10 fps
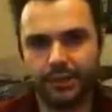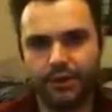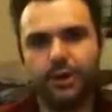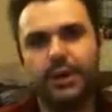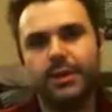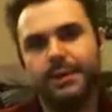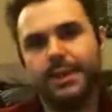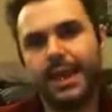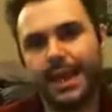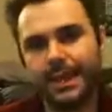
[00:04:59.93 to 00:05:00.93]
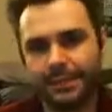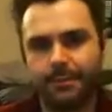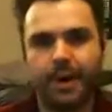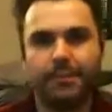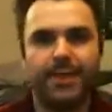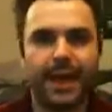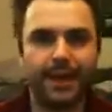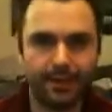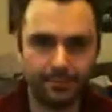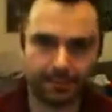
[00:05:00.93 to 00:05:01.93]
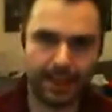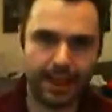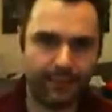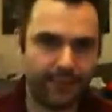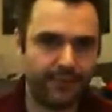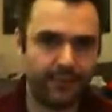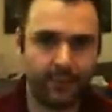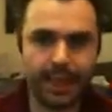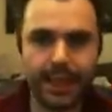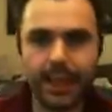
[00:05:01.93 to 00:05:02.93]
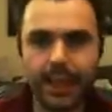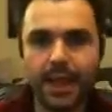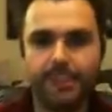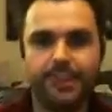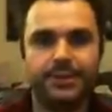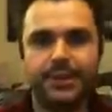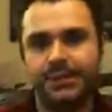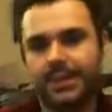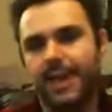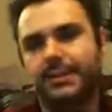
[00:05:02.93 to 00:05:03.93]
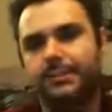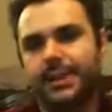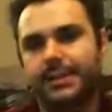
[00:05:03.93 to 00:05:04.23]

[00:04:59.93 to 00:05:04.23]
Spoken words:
You're not going to be needing to pop that FNP. Means you can save your Blood